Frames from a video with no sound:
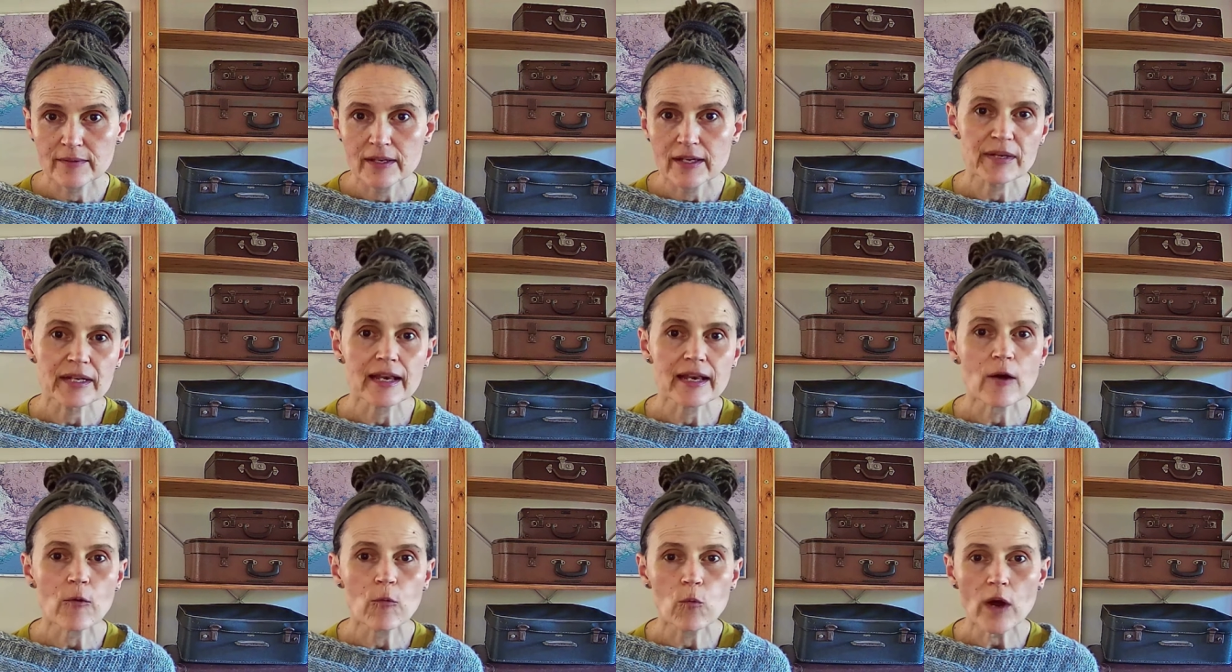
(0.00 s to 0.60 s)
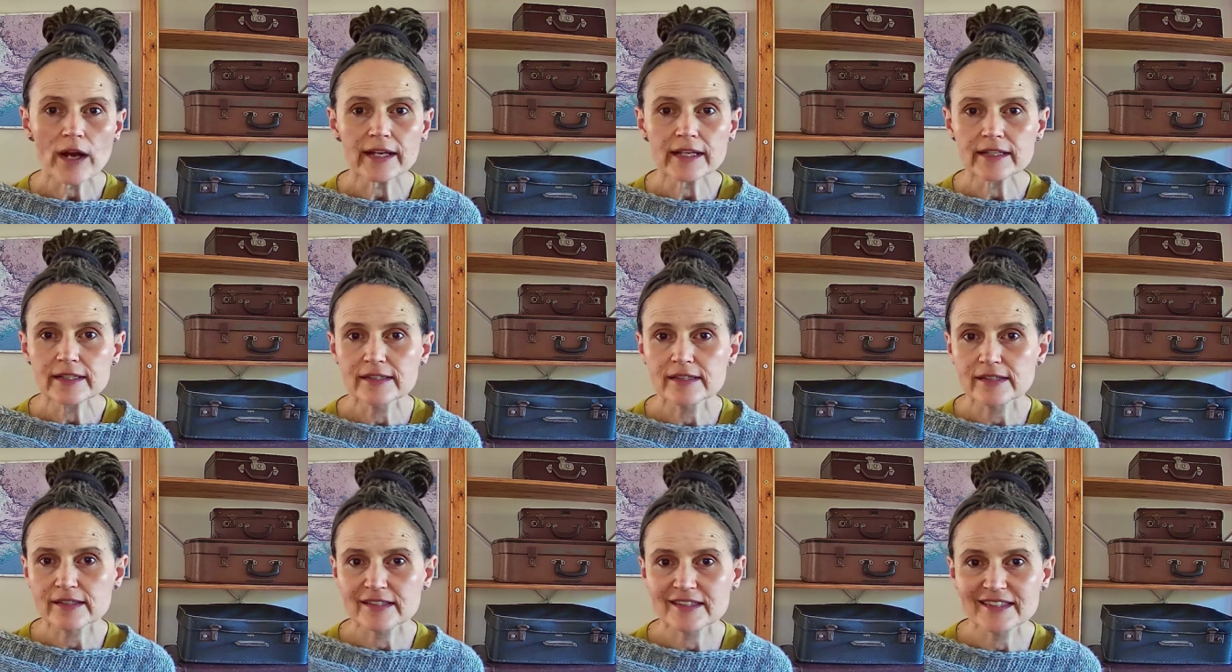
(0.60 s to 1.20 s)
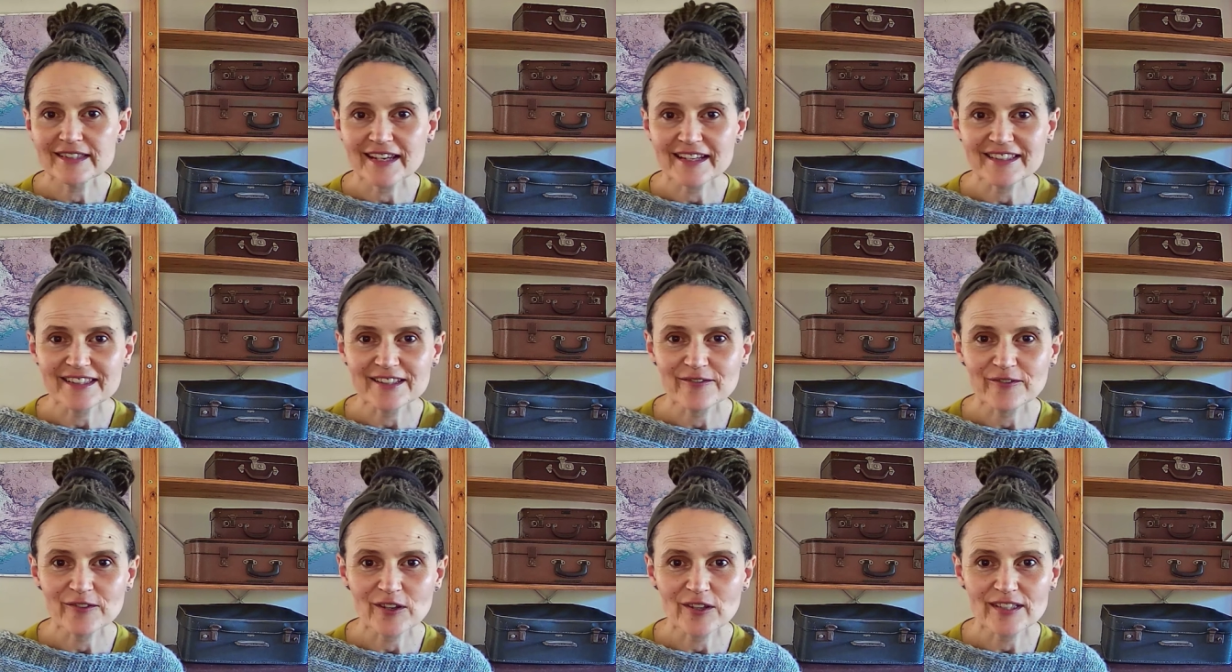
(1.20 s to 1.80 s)
Now, what is the sense
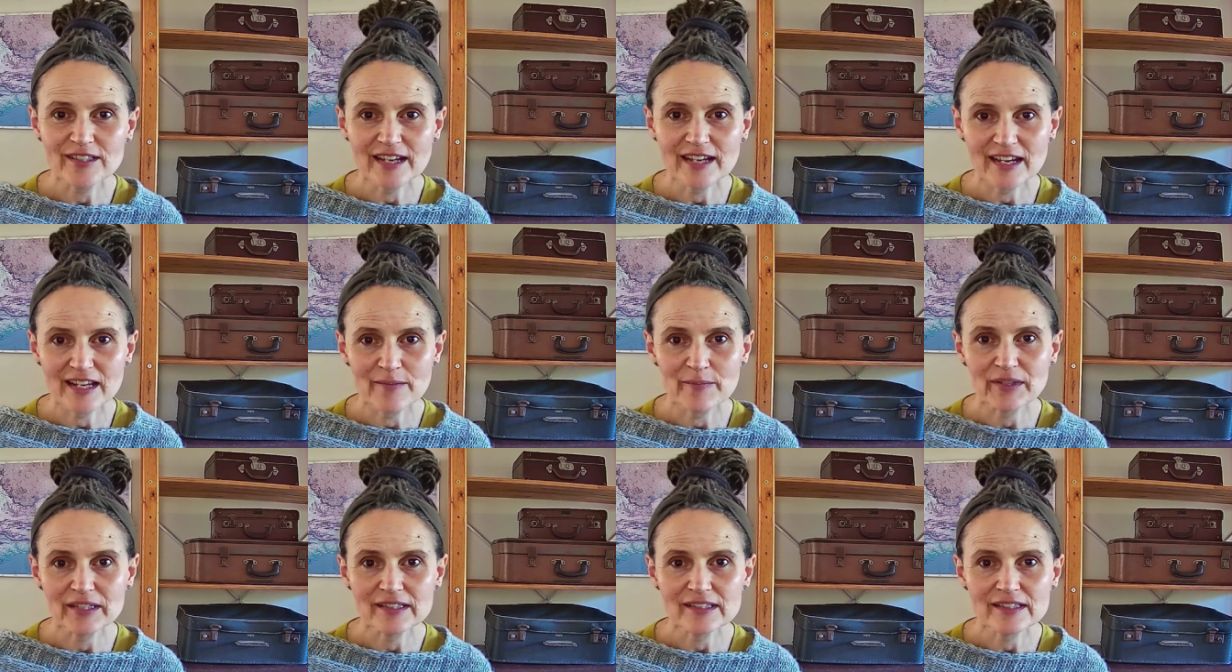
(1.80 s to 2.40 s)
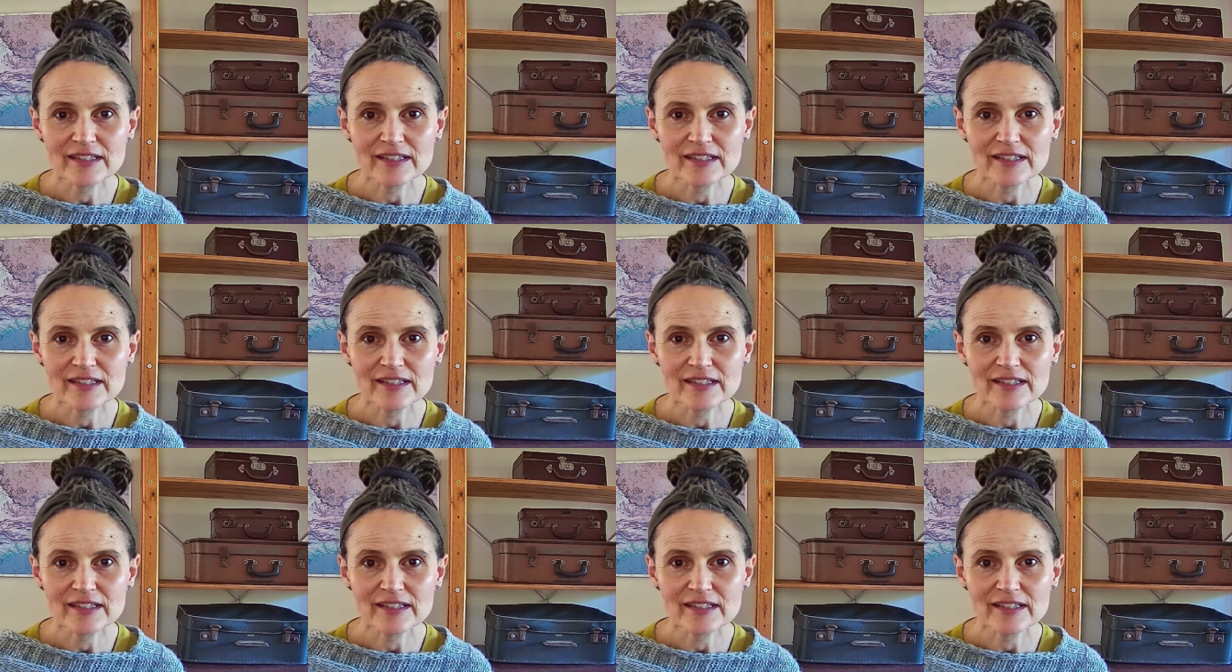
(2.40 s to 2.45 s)
of containment?